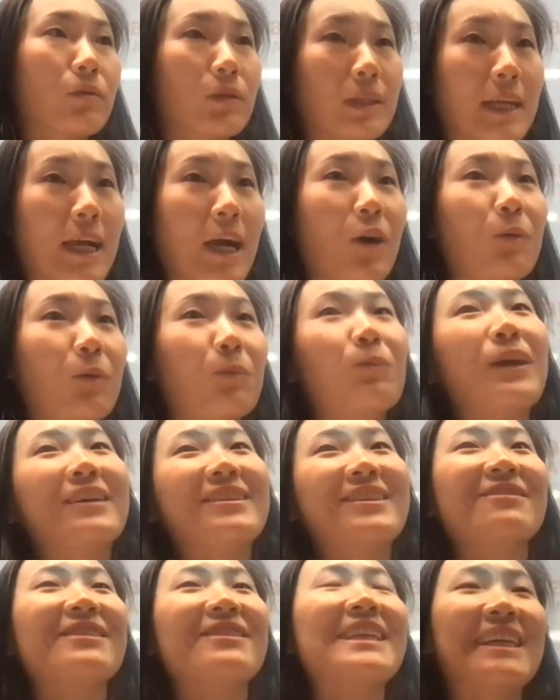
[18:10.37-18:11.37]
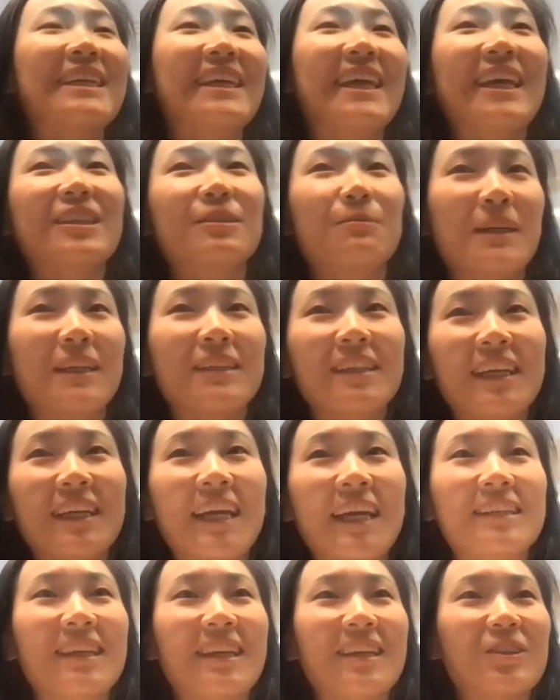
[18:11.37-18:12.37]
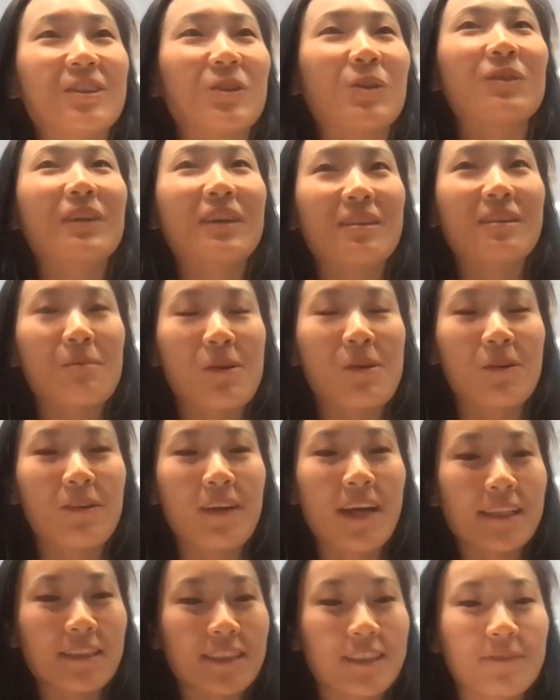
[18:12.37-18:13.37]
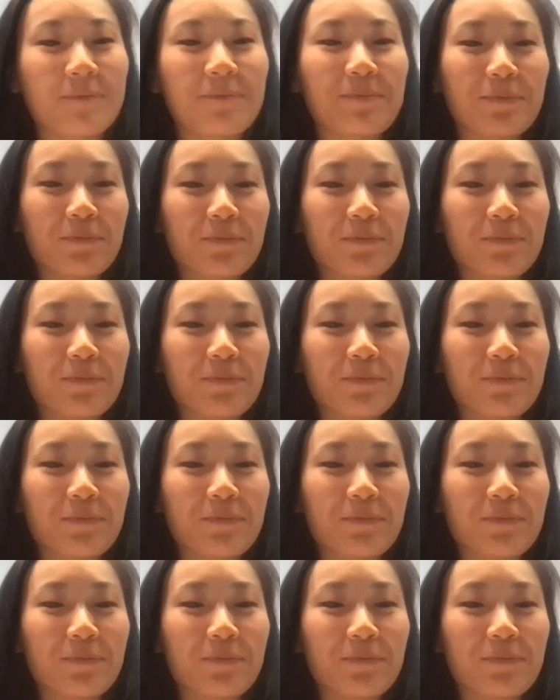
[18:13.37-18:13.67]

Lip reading: For now, we are definitely expanding it. It's still in the progress.